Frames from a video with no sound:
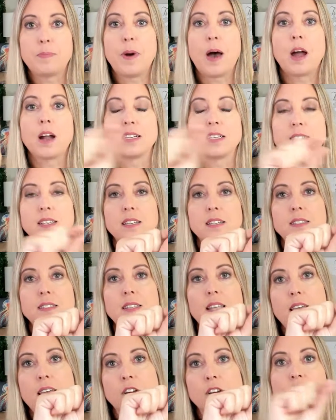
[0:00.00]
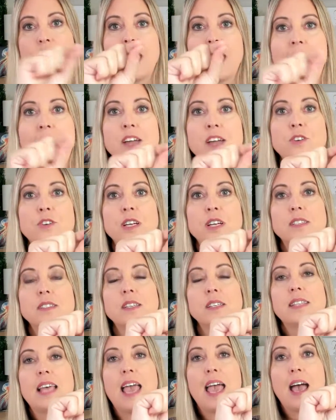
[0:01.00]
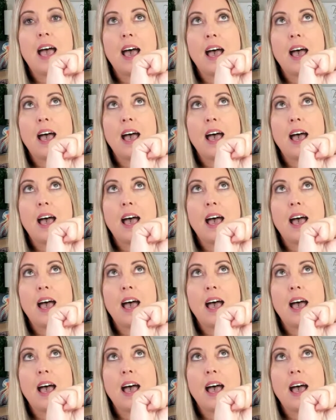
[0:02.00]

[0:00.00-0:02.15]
bar, it says, or in the address, it says